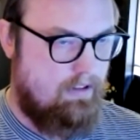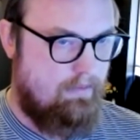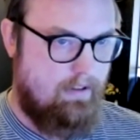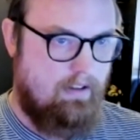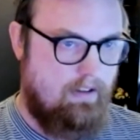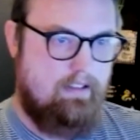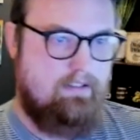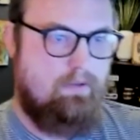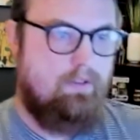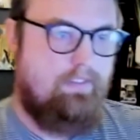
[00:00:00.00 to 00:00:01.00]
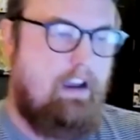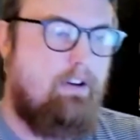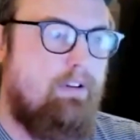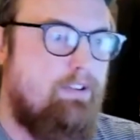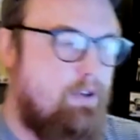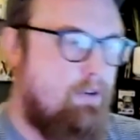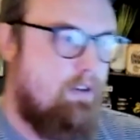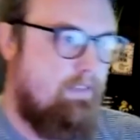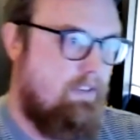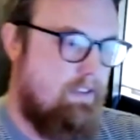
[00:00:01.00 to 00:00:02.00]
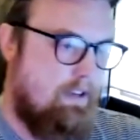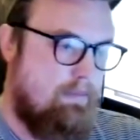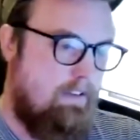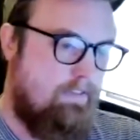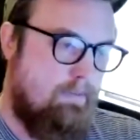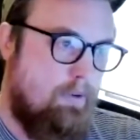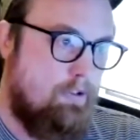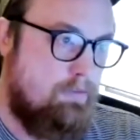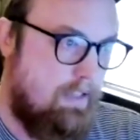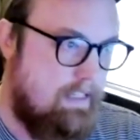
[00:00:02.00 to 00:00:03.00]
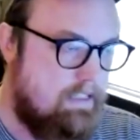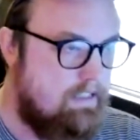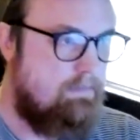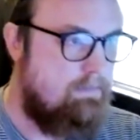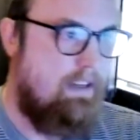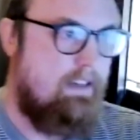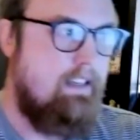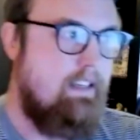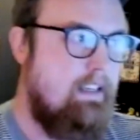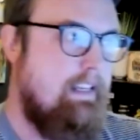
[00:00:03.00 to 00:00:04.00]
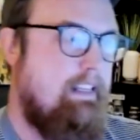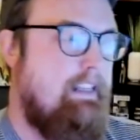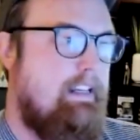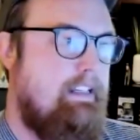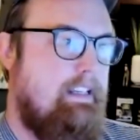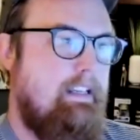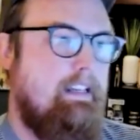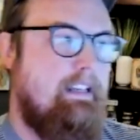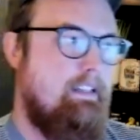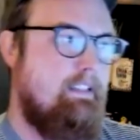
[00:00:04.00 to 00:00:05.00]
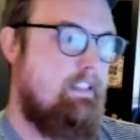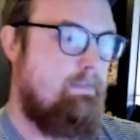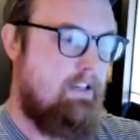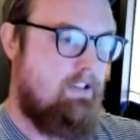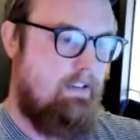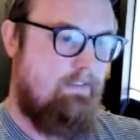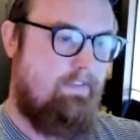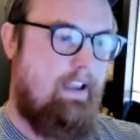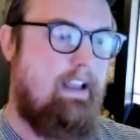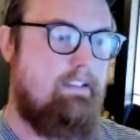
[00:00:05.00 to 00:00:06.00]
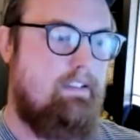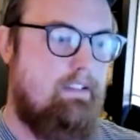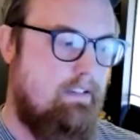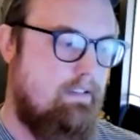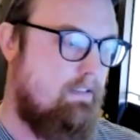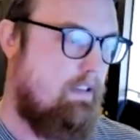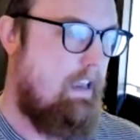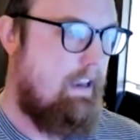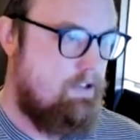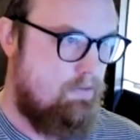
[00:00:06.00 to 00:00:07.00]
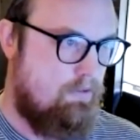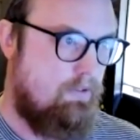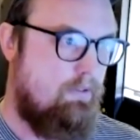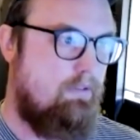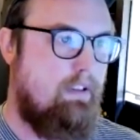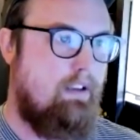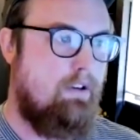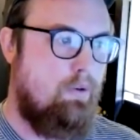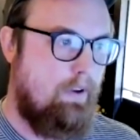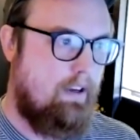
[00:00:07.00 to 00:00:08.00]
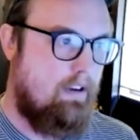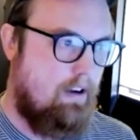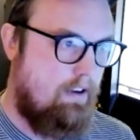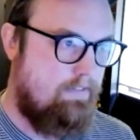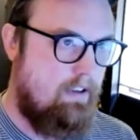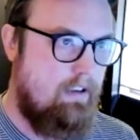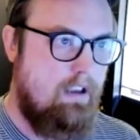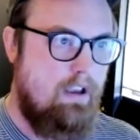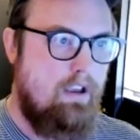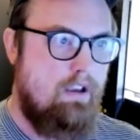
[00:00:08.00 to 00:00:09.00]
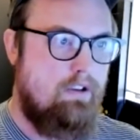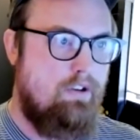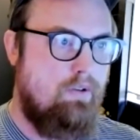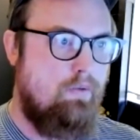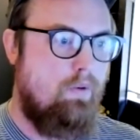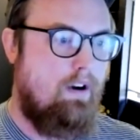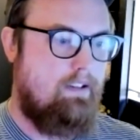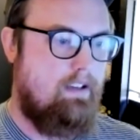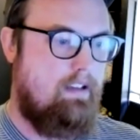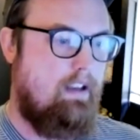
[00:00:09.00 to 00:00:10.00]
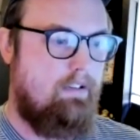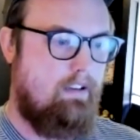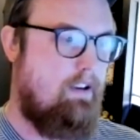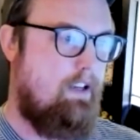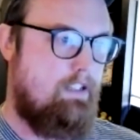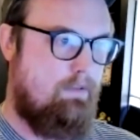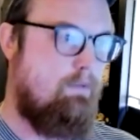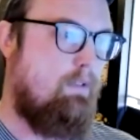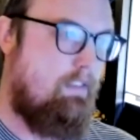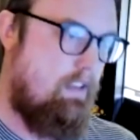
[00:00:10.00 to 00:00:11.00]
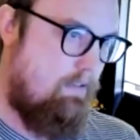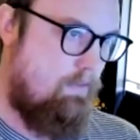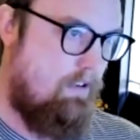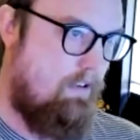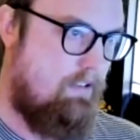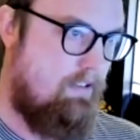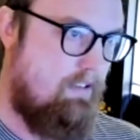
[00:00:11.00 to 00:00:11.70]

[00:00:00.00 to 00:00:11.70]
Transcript: I mean, that's sort of counterintuitive if you think about it for most places, but the idea is, especially in fast casual and quick coffee, you want to tell the customer what they want,